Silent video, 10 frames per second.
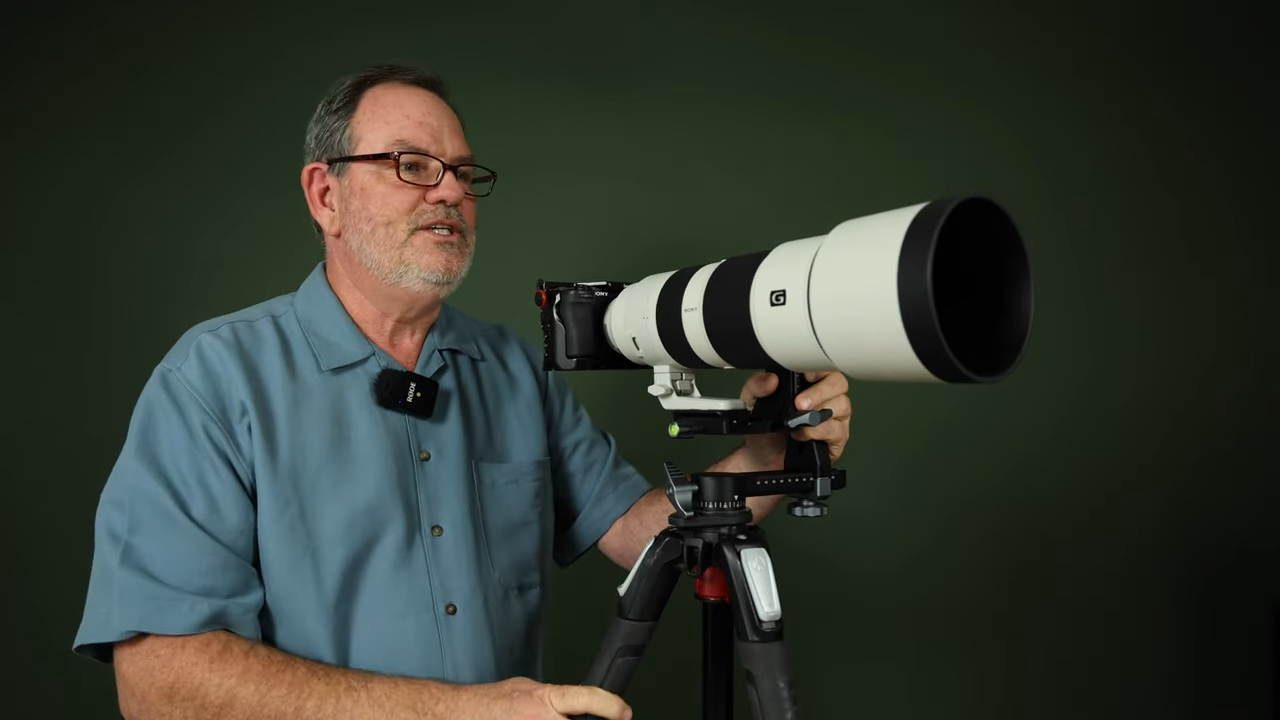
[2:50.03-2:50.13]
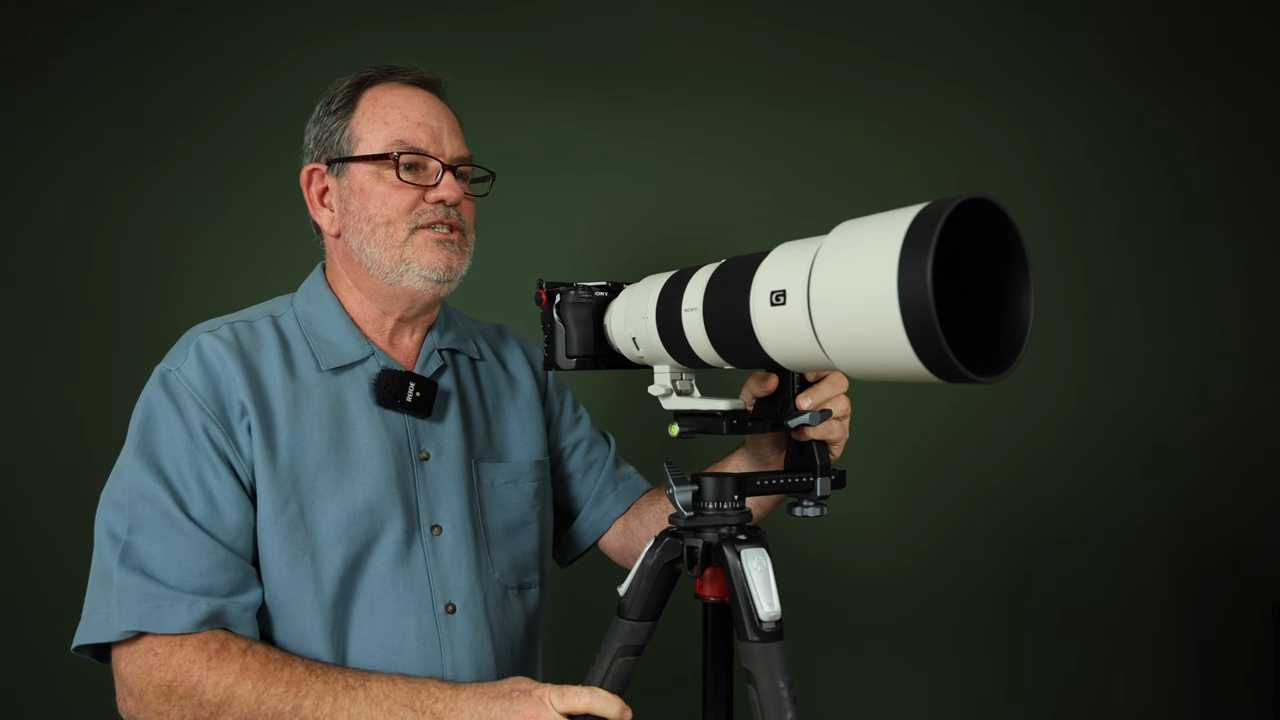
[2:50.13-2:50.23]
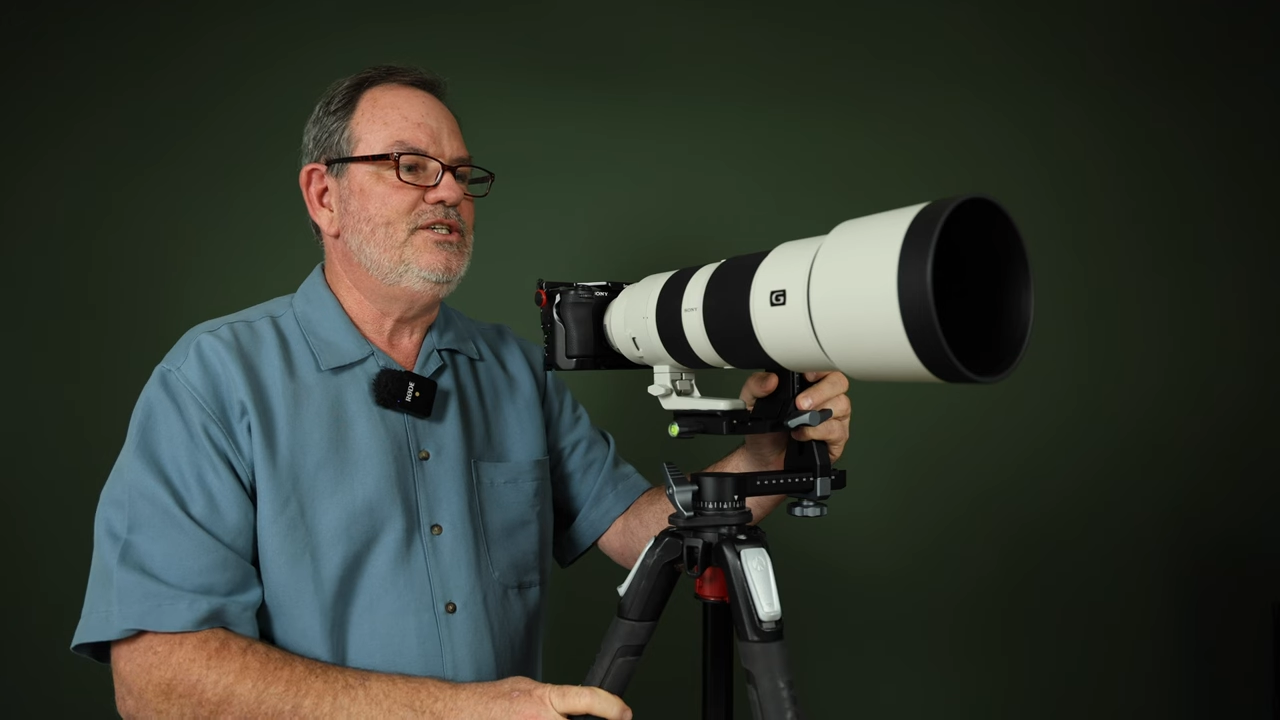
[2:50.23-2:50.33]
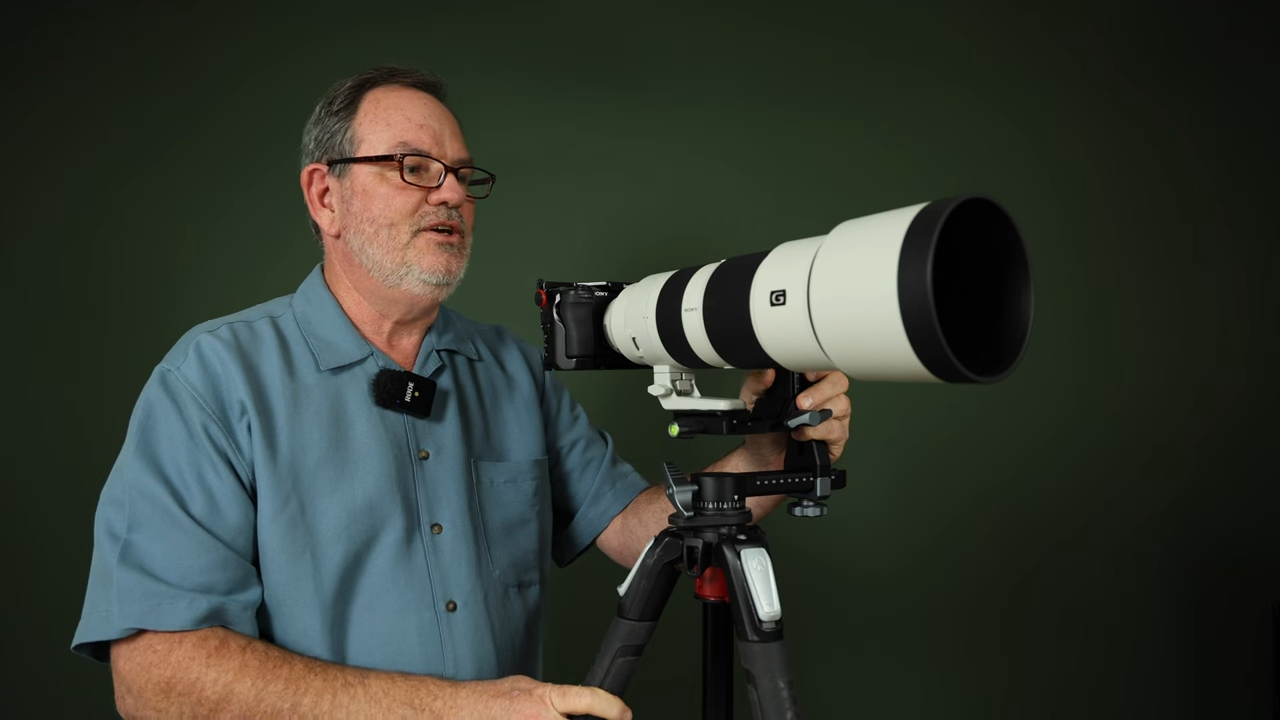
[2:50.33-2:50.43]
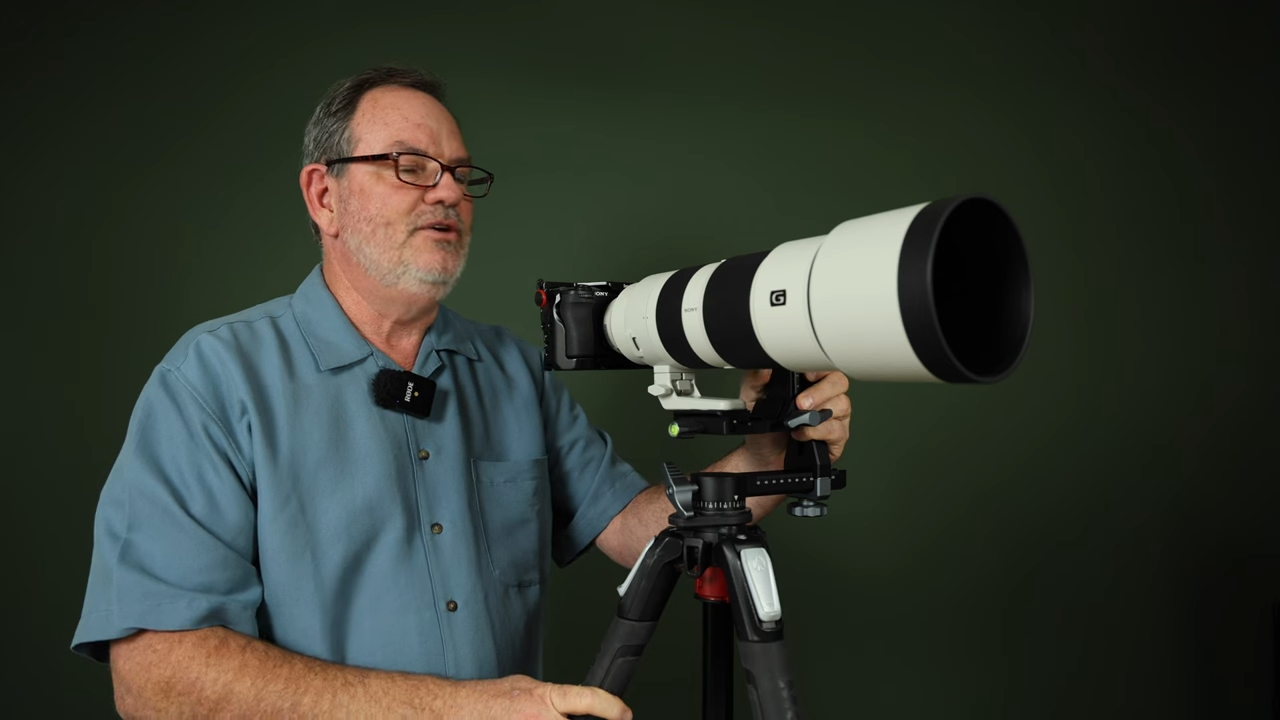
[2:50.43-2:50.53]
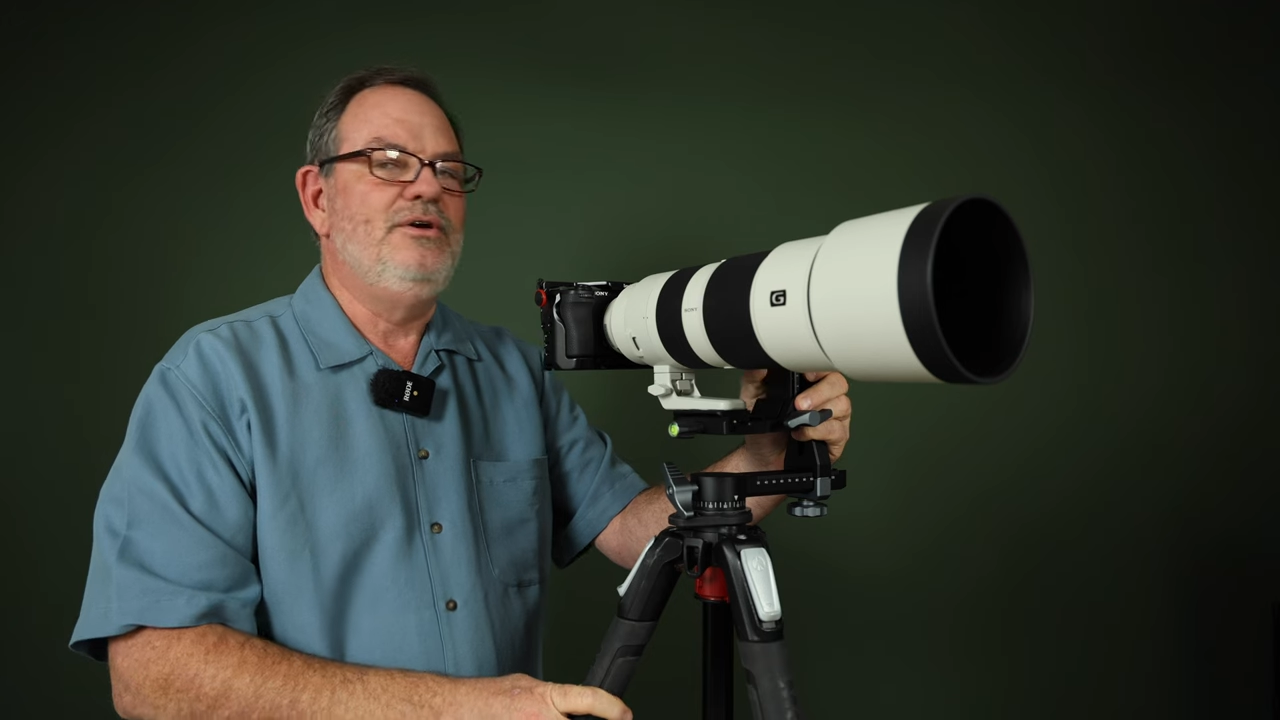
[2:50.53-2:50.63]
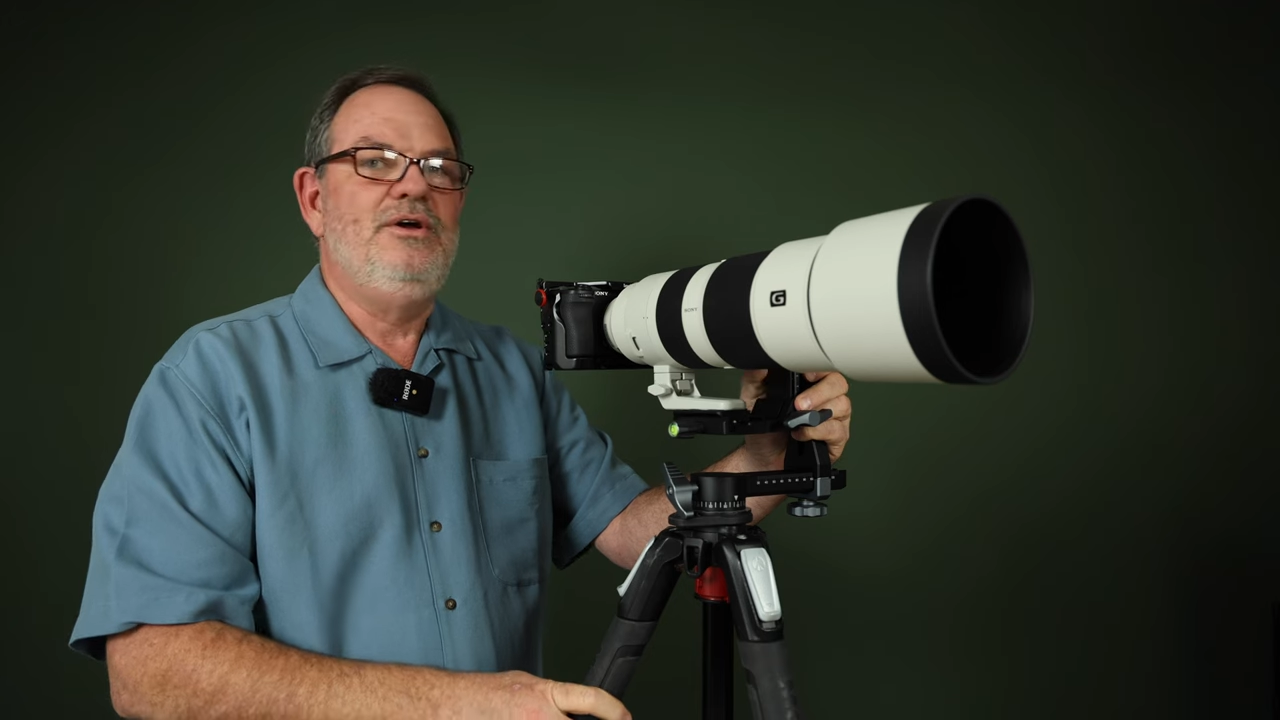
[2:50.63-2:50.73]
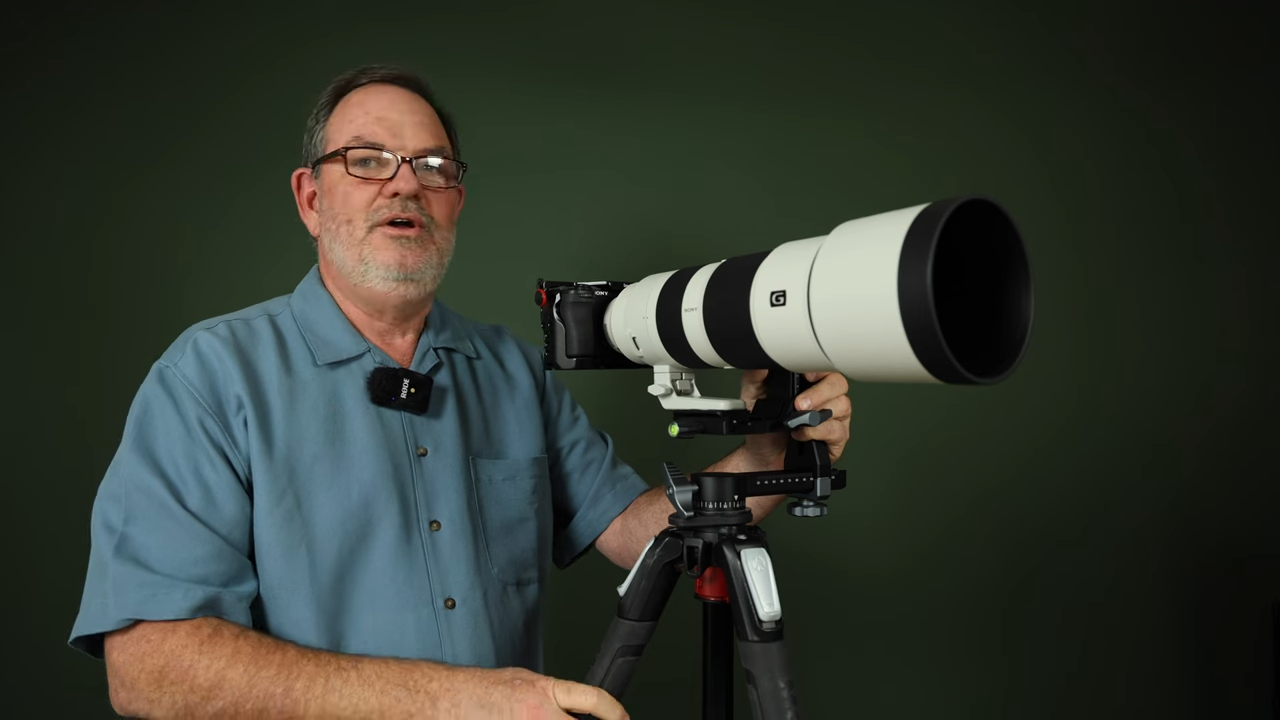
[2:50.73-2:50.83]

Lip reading: this year